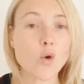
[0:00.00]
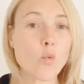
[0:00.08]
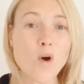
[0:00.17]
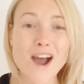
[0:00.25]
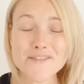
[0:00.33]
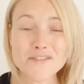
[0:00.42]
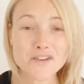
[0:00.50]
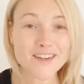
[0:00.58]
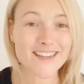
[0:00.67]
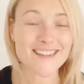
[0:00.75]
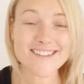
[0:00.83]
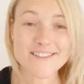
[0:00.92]
whatever
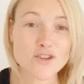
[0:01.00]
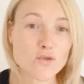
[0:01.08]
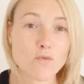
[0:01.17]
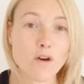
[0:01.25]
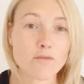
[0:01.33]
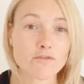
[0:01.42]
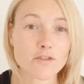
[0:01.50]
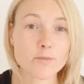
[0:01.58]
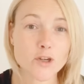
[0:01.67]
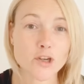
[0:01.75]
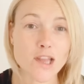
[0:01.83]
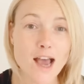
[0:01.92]
it is you want from
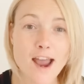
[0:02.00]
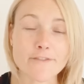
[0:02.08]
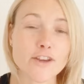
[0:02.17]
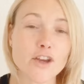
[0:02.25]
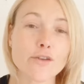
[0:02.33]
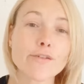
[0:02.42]
your life.